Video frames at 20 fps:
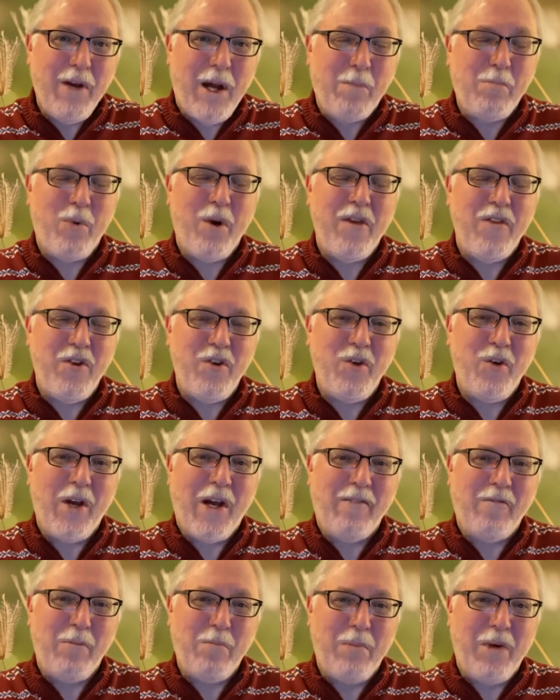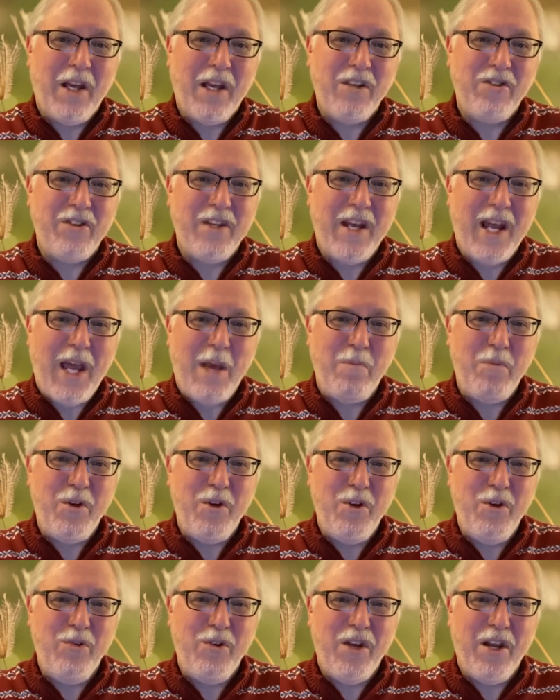I pray that you have a blessed and happy
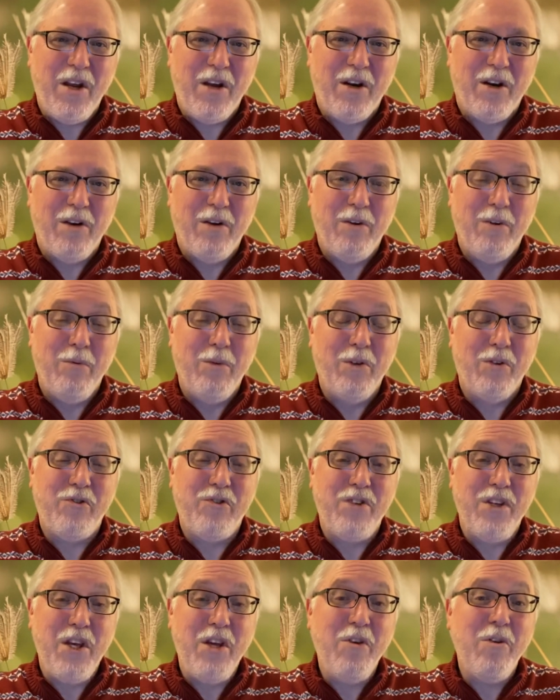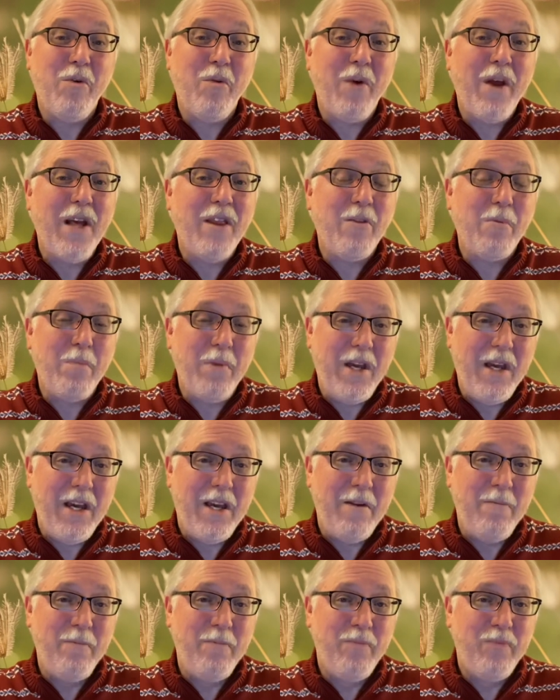new year. We'll see you around the
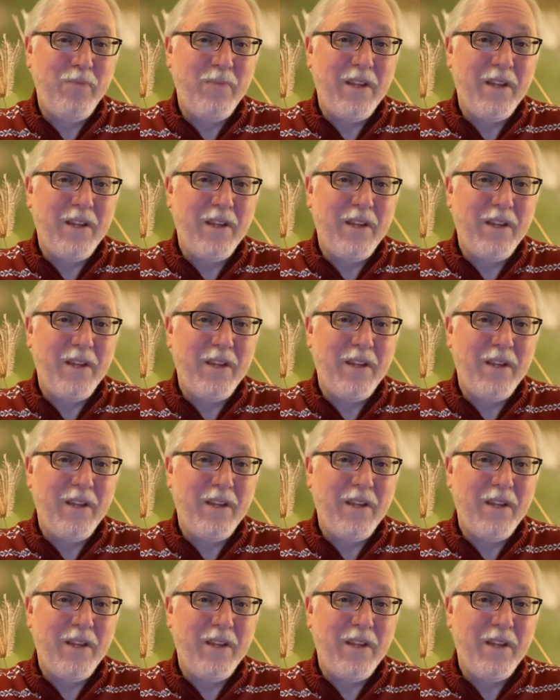bend.